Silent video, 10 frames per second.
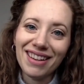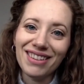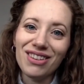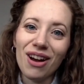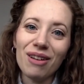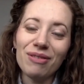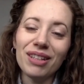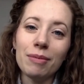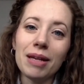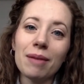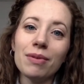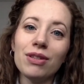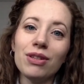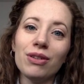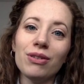and not really be able
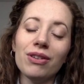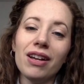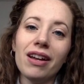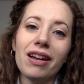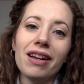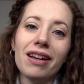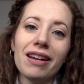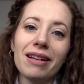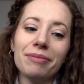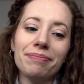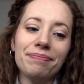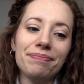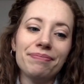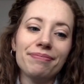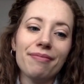to um,
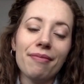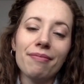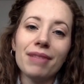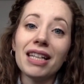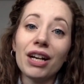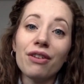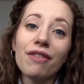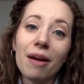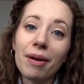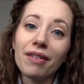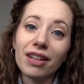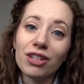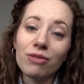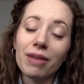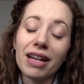clarify my
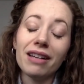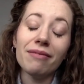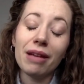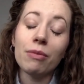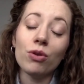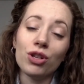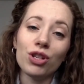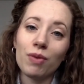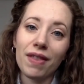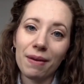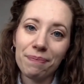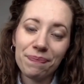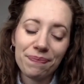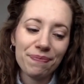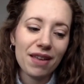relation, my emotions with him.
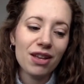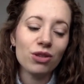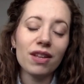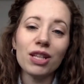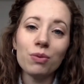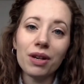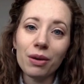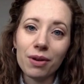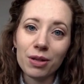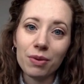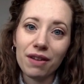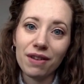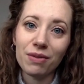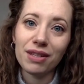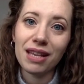So that's where I was when I
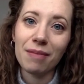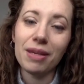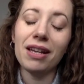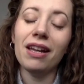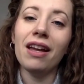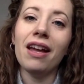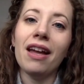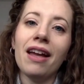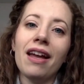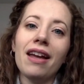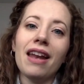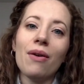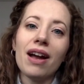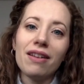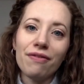found Sami. Now
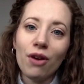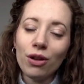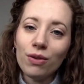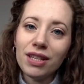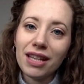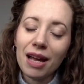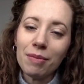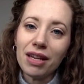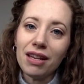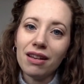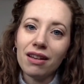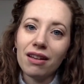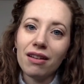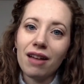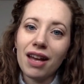I followed Sami
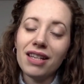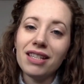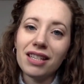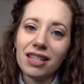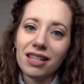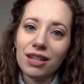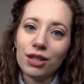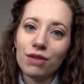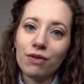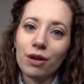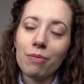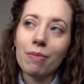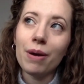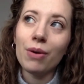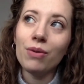at a distance for
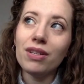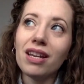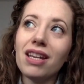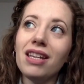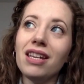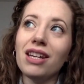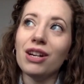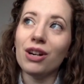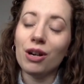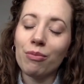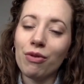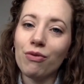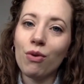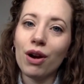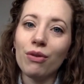about a year
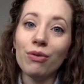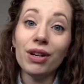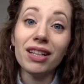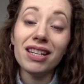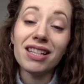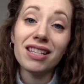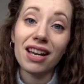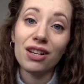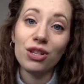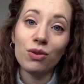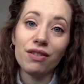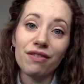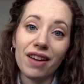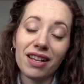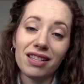before I really decided to
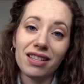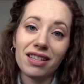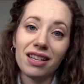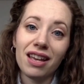invest.